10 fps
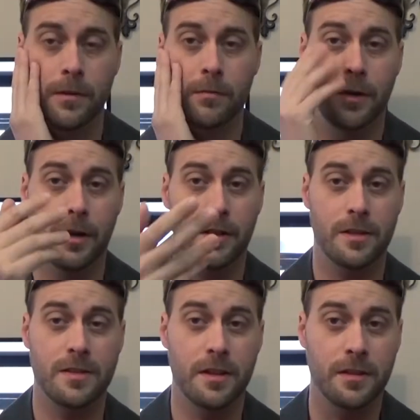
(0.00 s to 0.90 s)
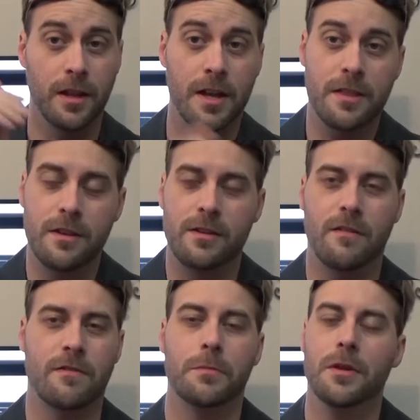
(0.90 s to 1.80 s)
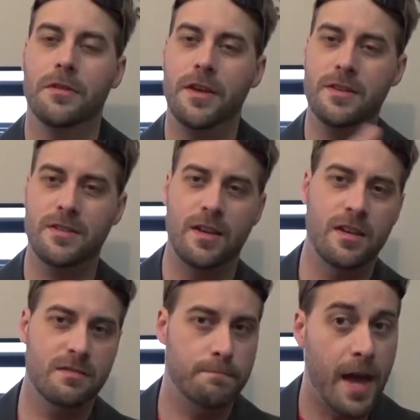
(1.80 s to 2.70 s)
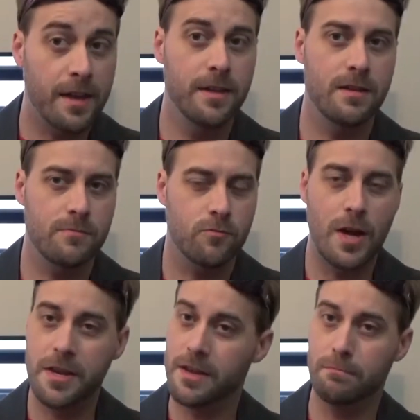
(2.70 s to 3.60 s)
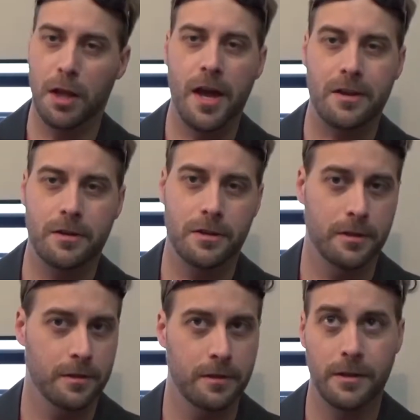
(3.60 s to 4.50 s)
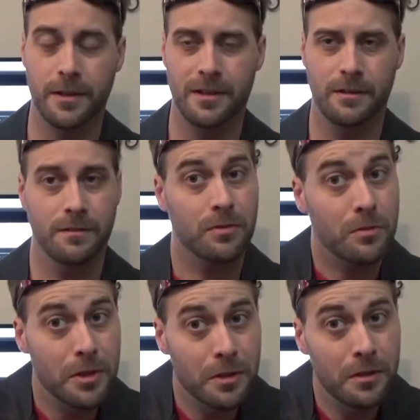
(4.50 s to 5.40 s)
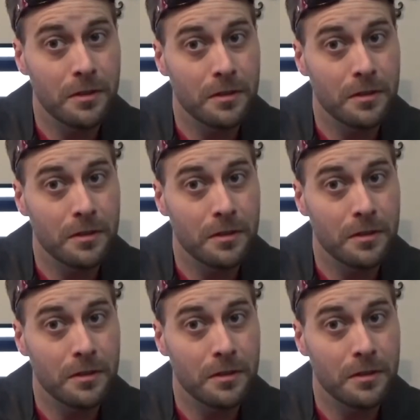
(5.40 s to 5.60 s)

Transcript: Well, let's not delay the inevitable. This is Back in Red and Black. For real?